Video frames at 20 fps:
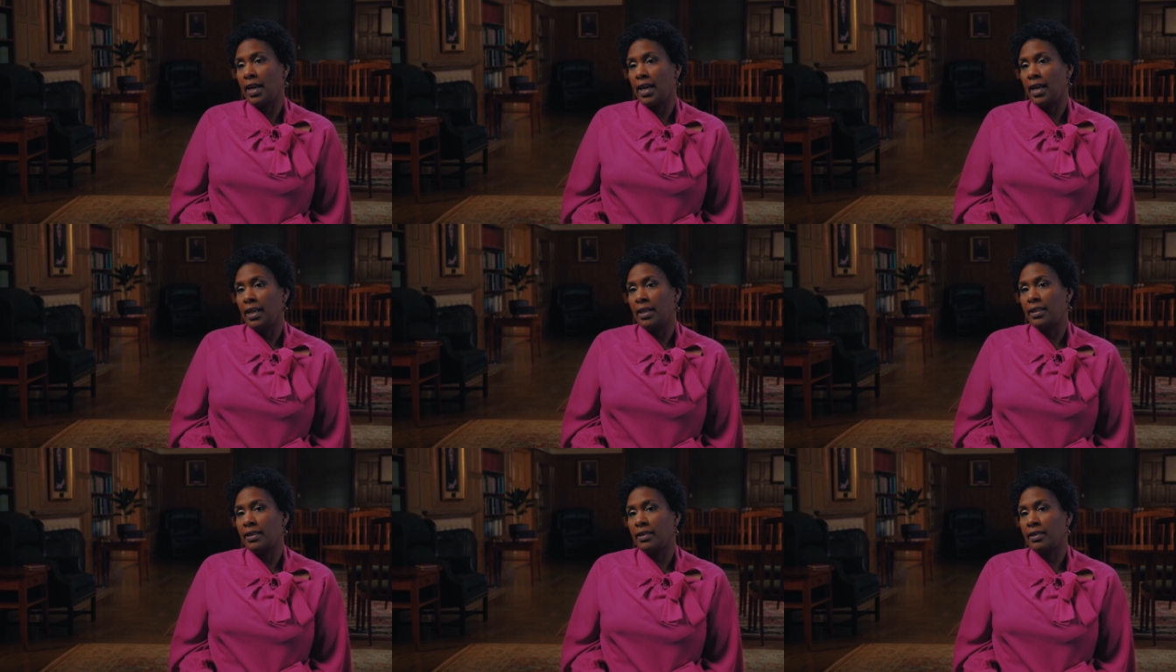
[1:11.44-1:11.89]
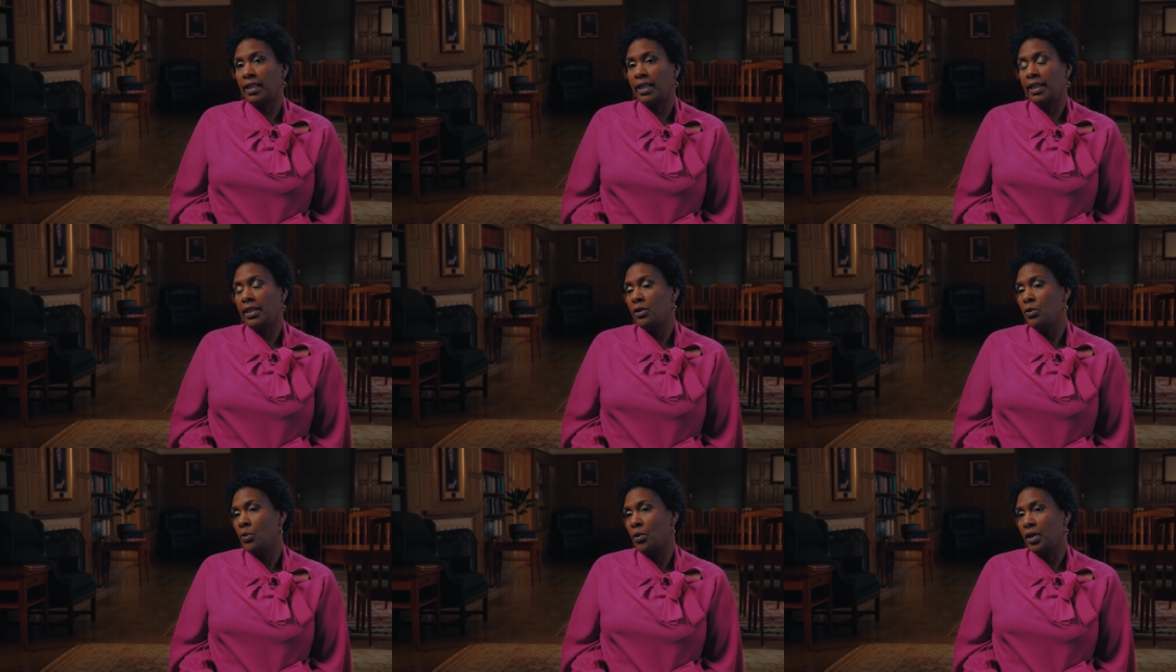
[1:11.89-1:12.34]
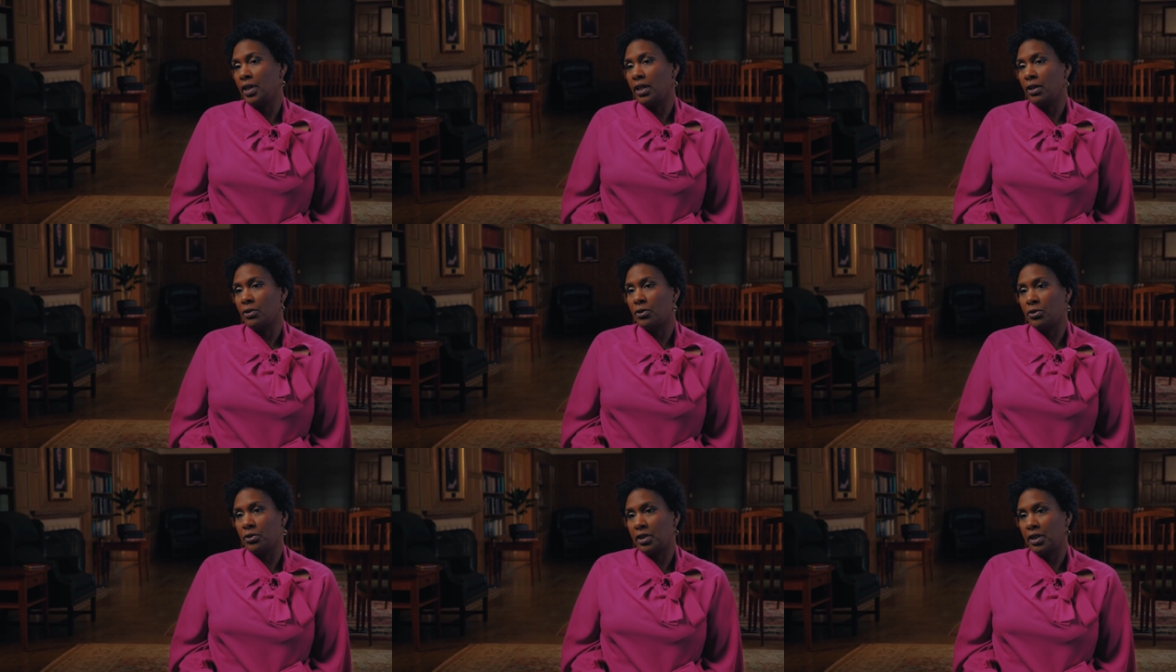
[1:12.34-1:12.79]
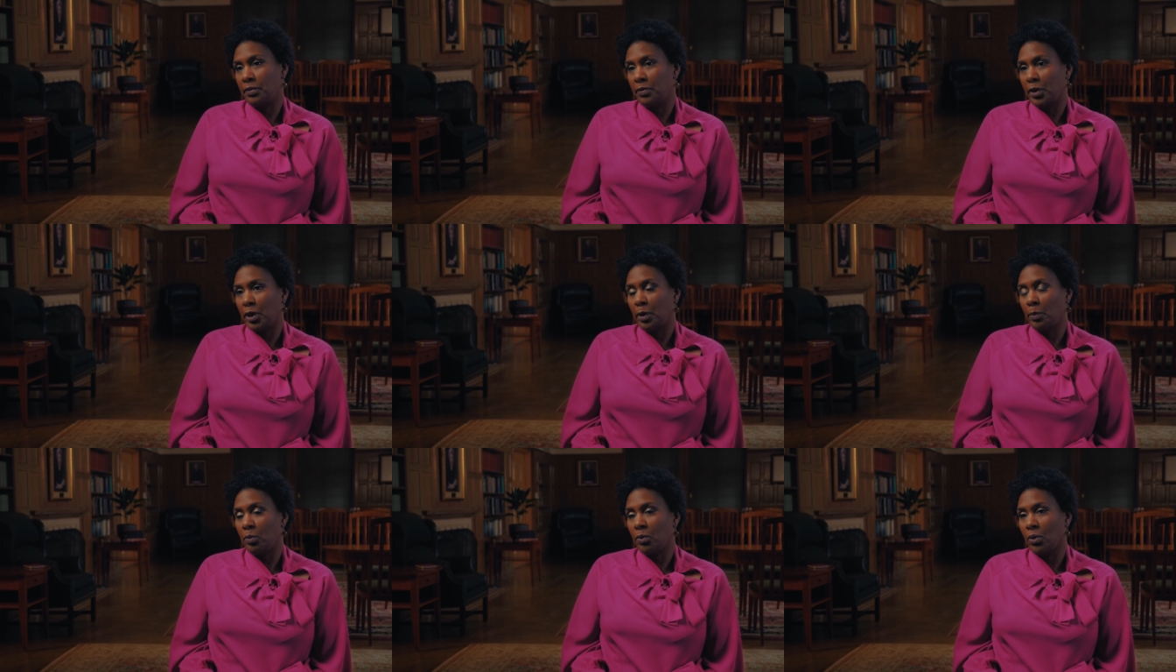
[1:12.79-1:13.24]
that the eCornell
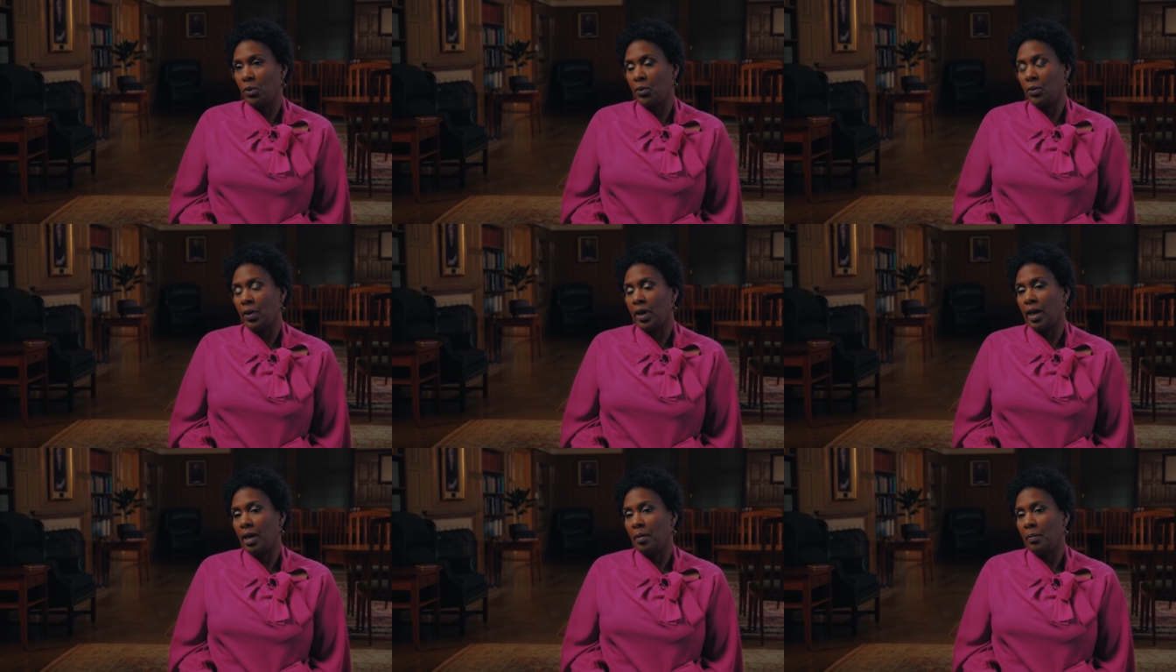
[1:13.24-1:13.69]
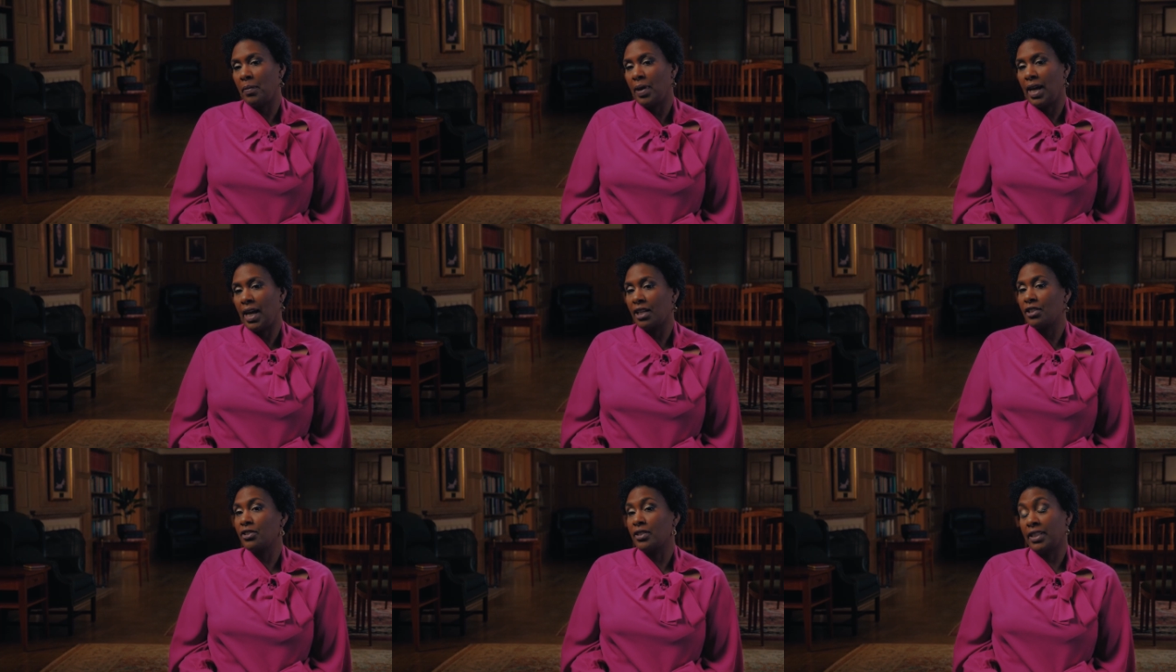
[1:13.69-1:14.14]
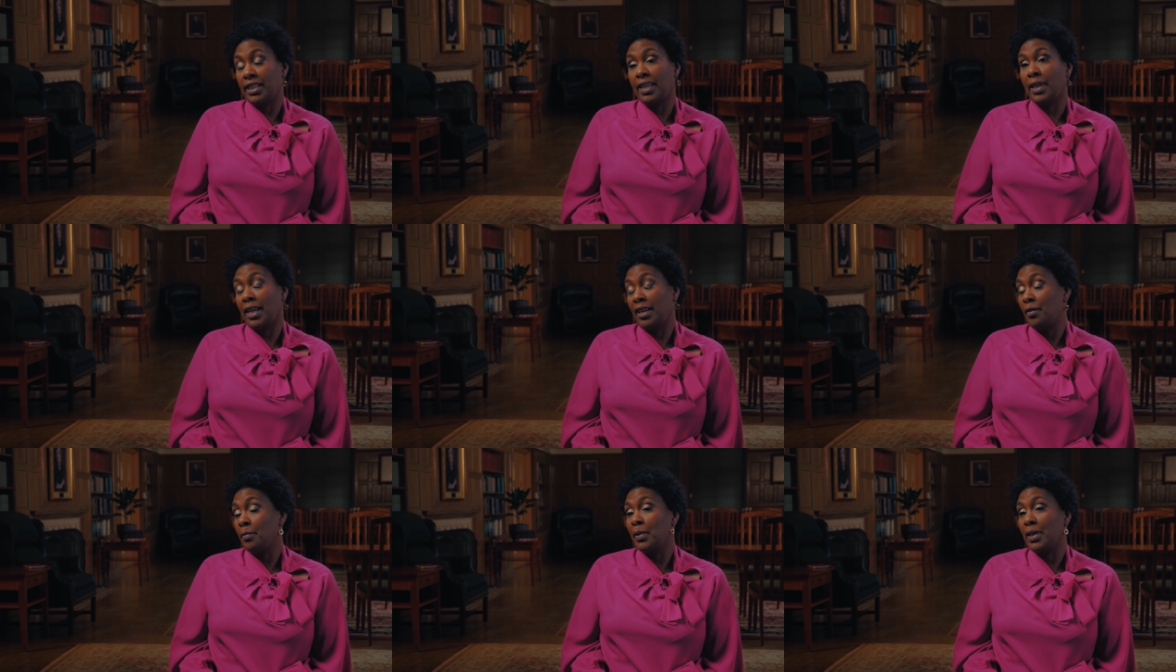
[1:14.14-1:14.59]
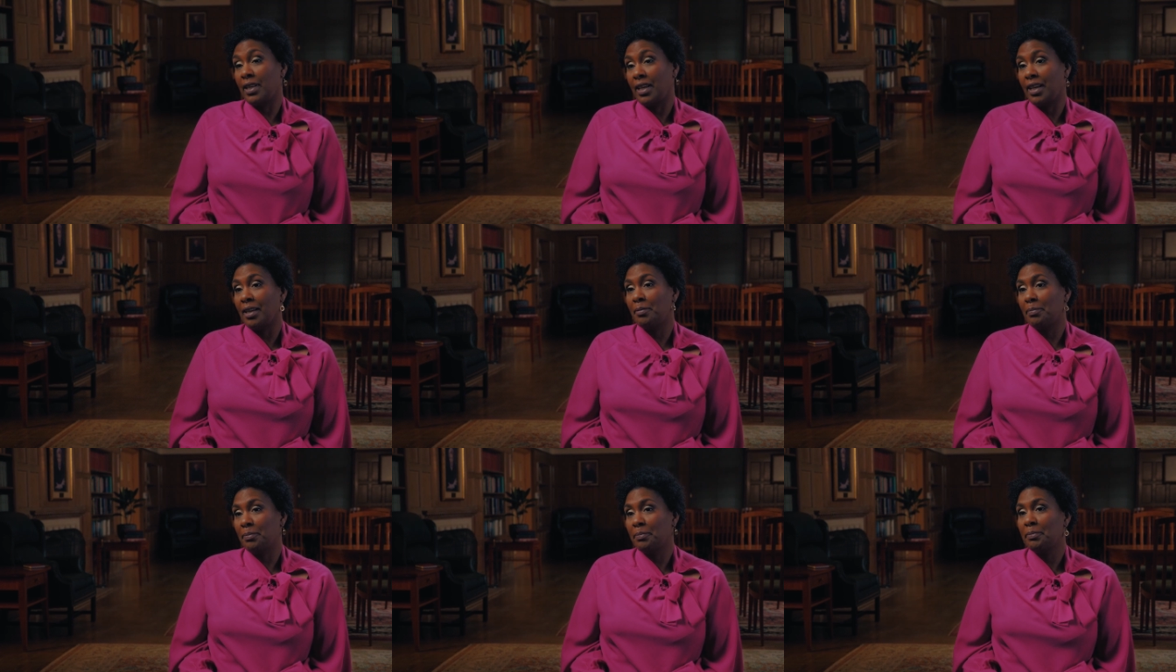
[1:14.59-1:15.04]
certificate program actually gave me
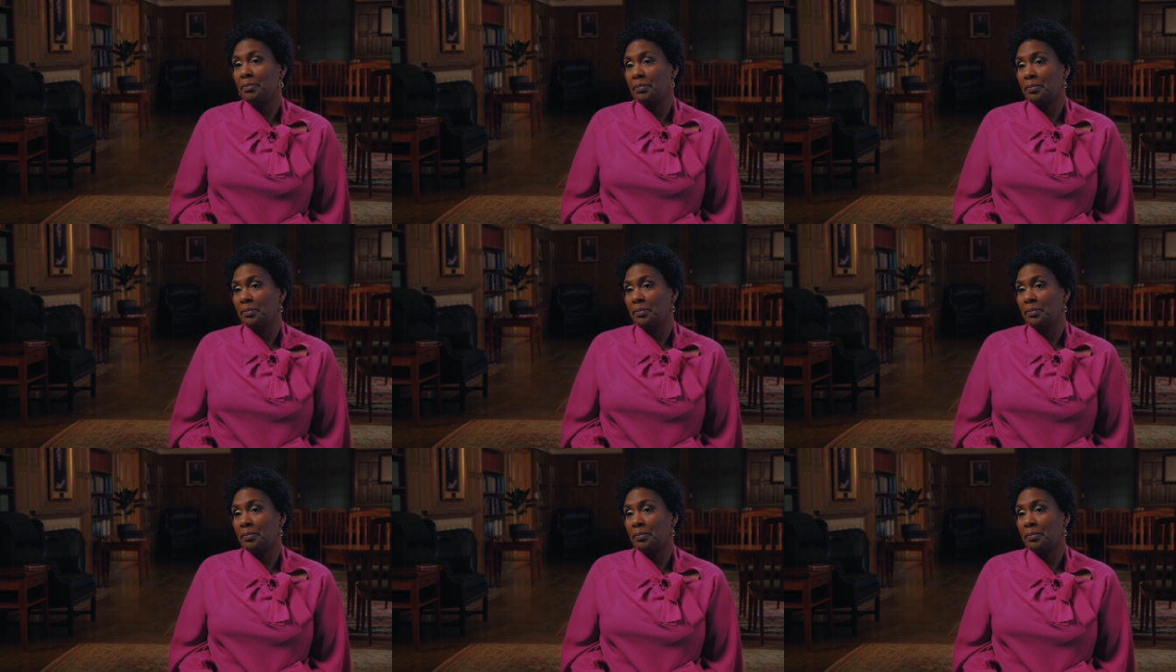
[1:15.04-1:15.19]
that.